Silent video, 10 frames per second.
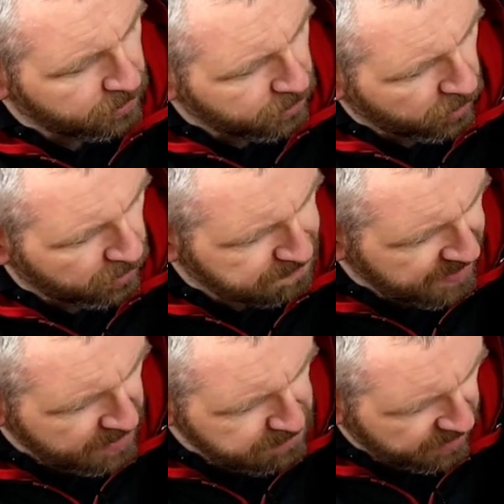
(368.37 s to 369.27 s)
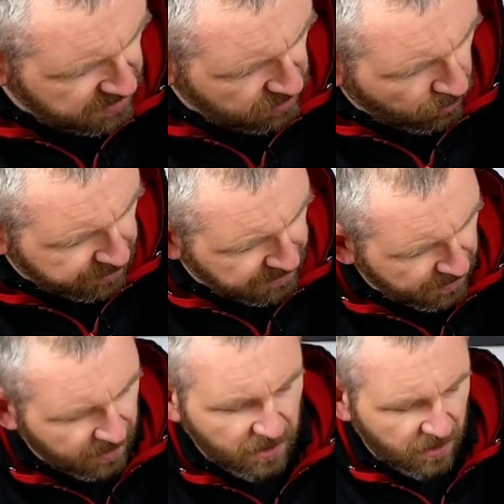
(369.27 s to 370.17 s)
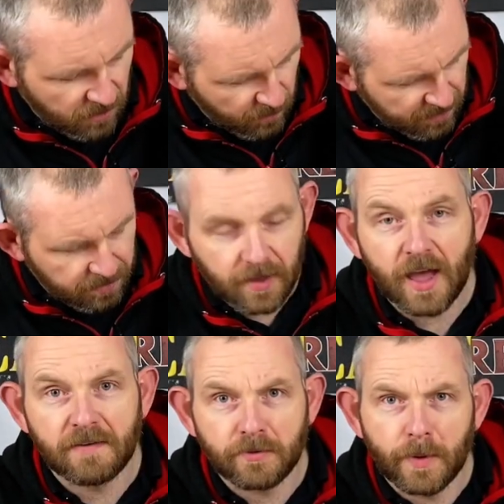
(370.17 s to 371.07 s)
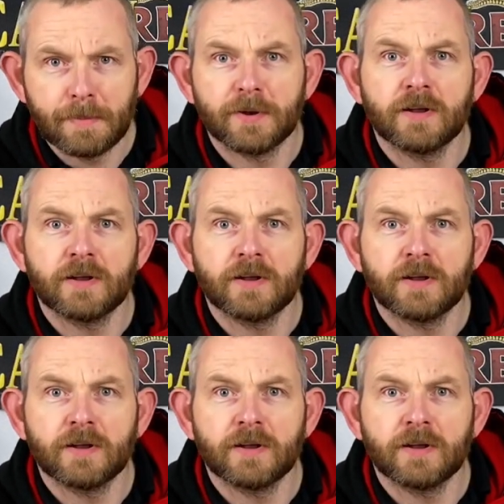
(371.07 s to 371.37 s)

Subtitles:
your 10-man squad with a heavy weapon.